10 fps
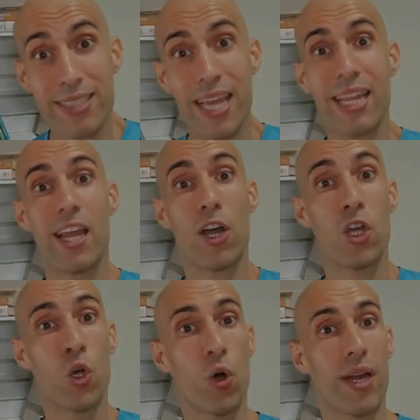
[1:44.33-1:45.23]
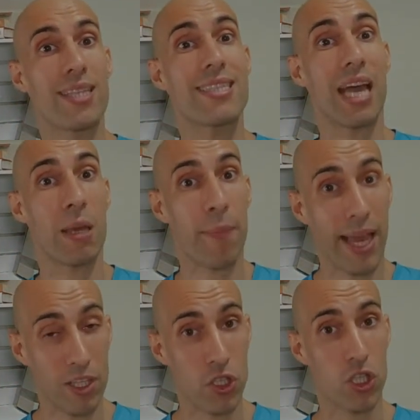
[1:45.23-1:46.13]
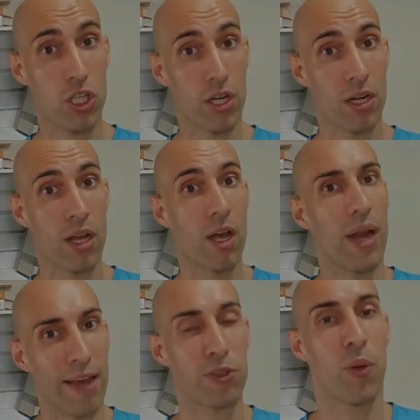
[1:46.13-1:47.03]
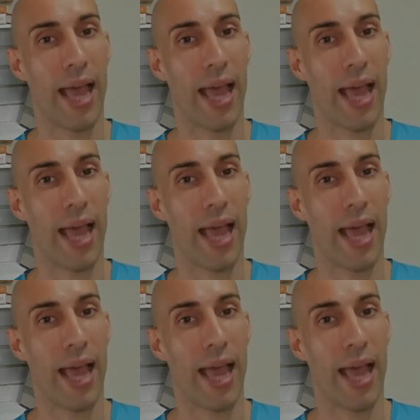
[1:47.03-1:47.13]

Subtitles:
that in our current dimension, we'll have to